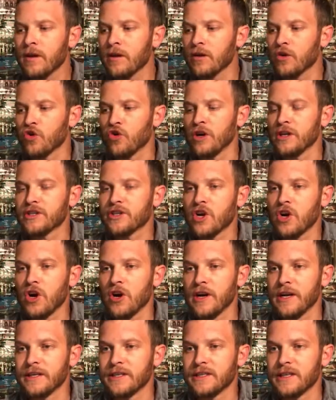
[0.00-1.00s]
Chris
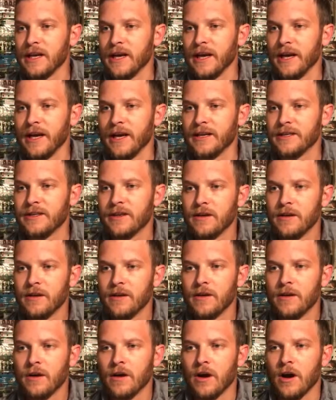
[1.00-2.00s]
Curtis says,
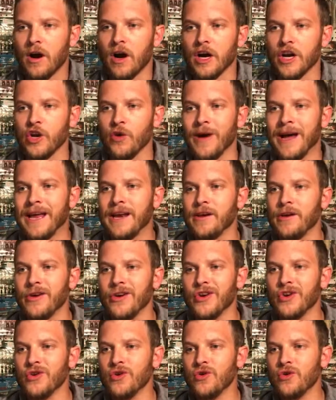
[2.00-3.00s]
are you at
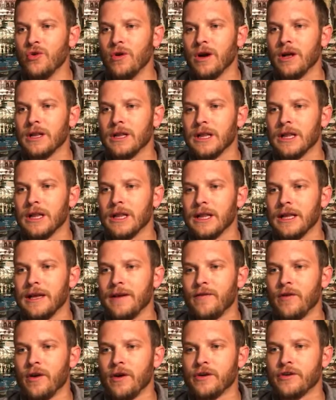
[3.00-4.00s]
New
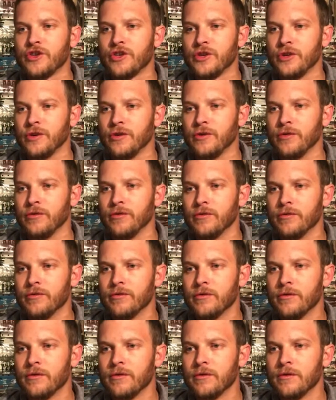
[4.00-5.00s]
Liver 2,
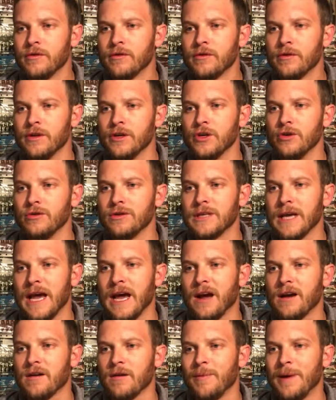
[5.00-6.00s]
the new
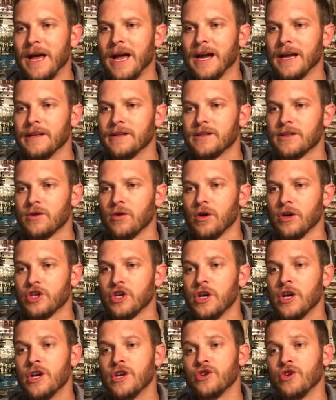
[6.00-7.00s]
tackle bag in Scorch?
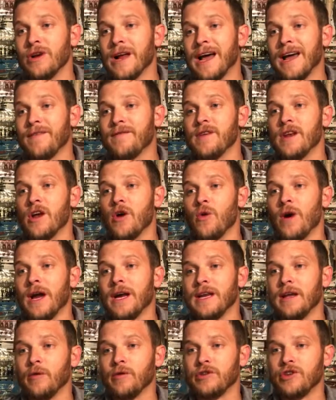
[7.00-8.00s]
Dude, I have no
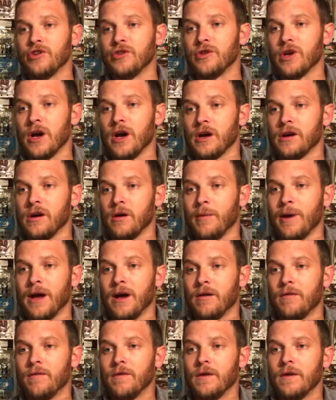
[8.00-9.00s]
idea what you're talking
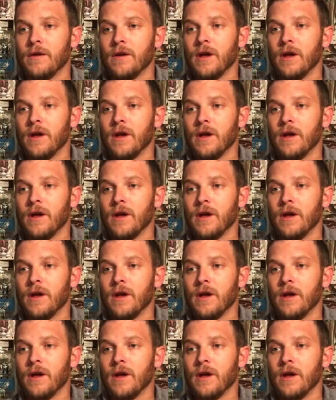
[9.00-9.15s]
about.